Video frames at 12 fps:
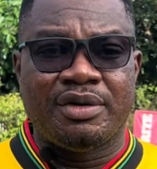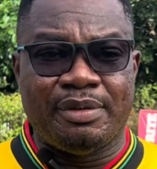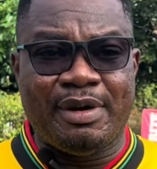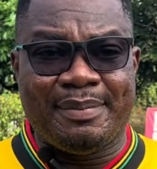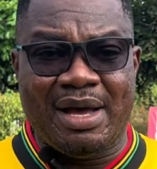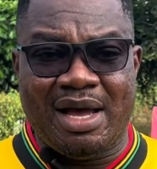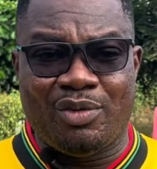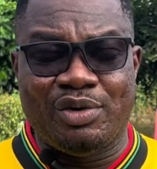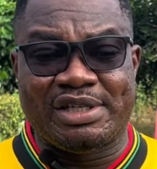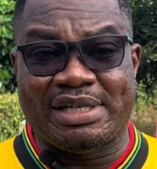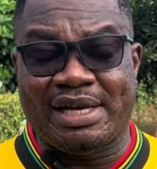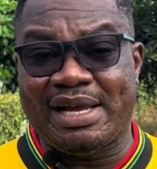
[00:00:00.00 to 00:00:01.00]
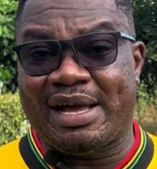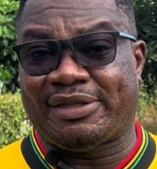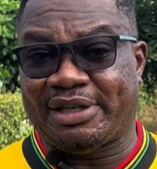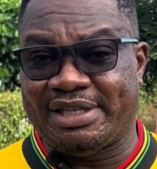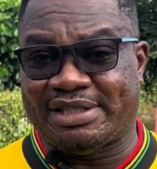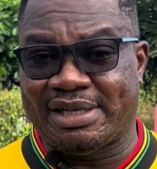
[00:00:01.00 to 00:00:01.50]
Remember, we say there are
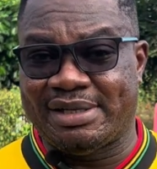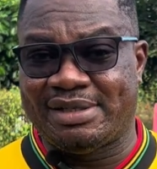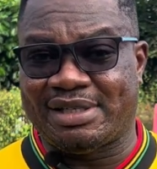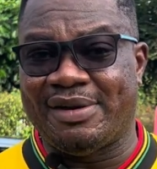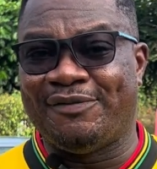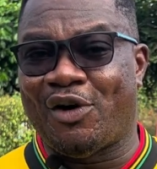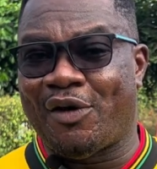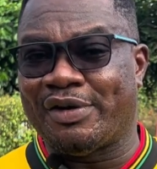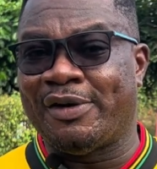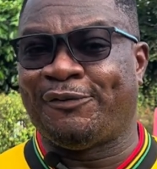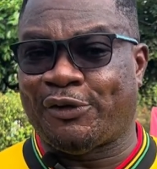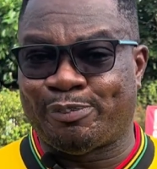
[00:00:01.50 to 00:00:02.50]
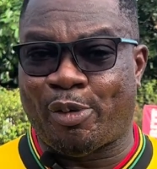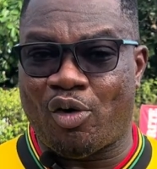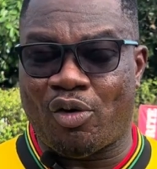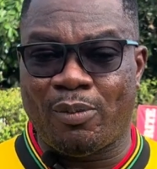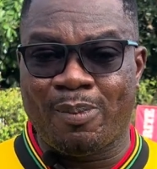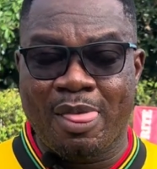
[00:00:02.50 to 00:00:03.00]
3 things involved in
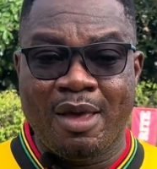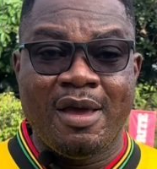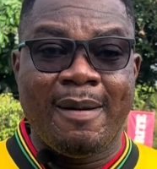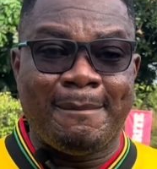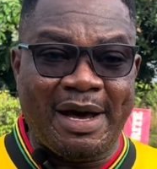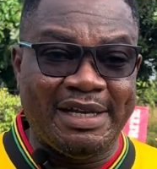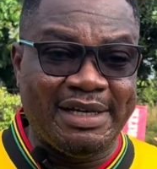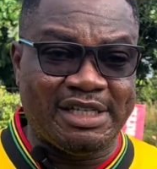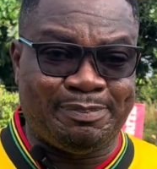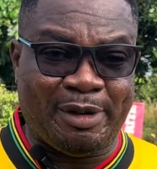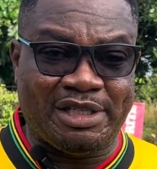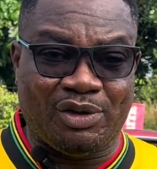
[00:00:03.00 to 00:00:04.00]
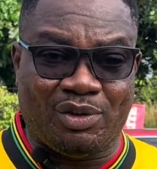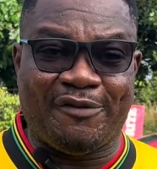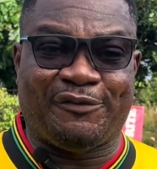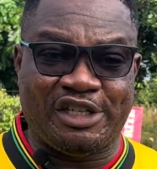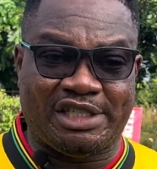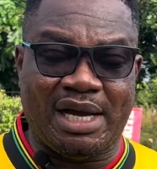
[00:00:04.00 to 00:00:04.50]
football. But in this particular
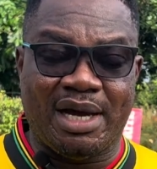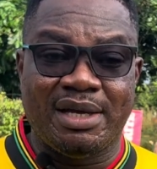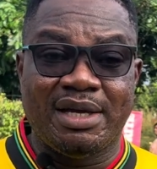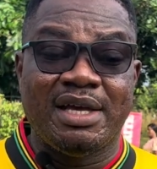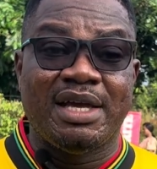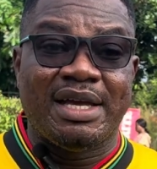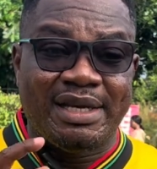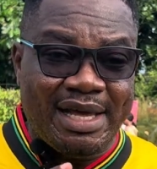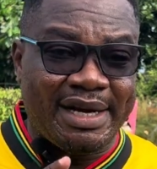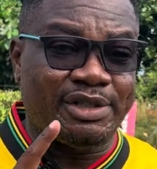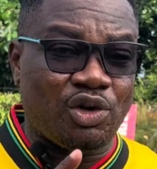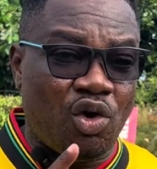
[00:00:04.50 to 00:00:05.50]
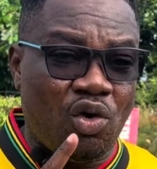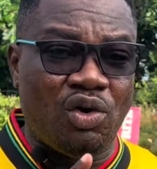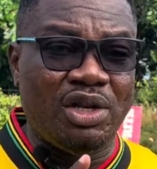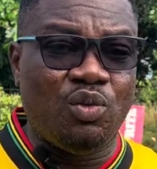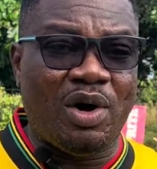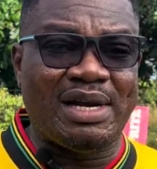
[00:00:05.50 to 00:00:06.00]
fixture, there is
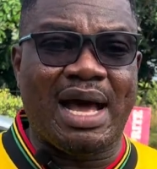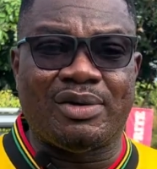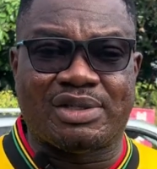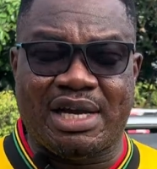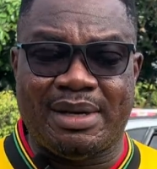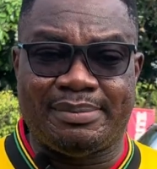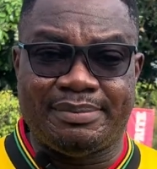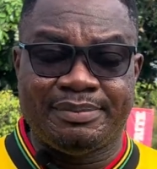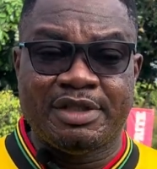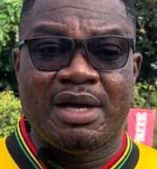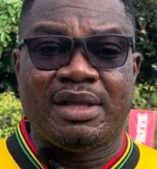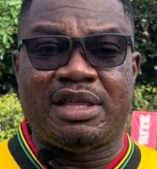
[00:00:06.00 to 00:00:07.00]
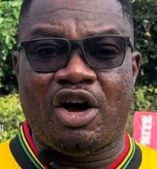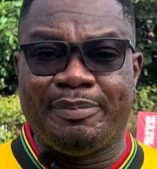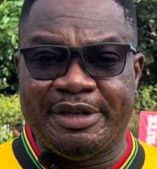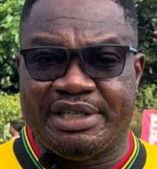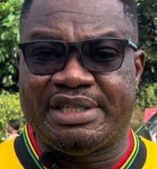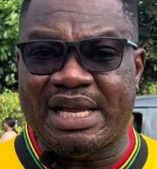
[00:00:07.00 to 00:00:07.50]
only one outcome that
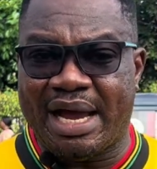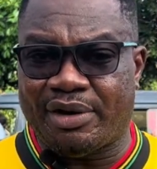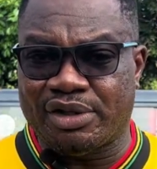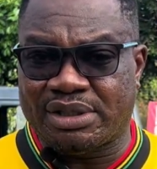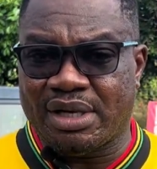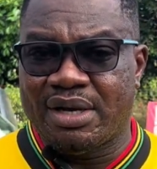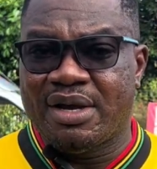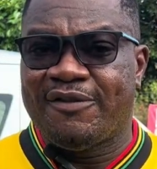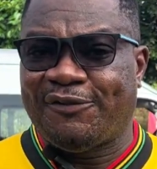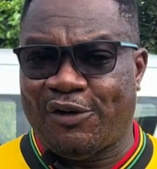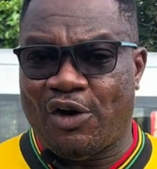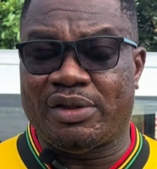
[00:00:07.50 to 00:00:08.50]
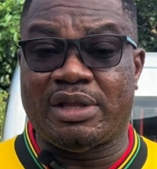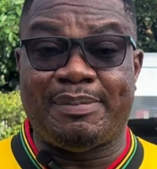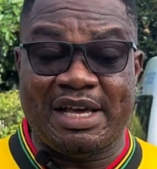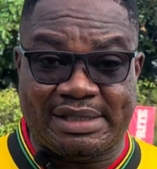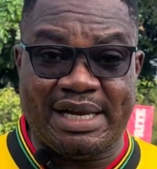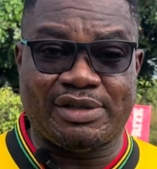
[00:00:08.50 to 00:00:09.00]
will be desirous for the
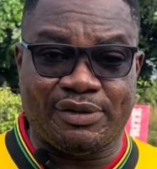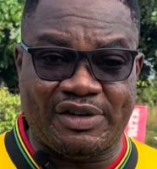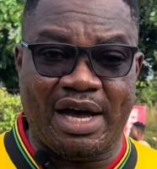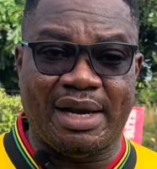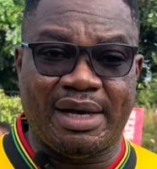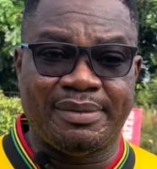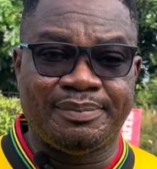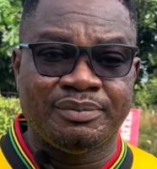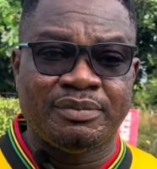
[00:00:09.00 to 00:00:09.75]
Black Stars of Ghana.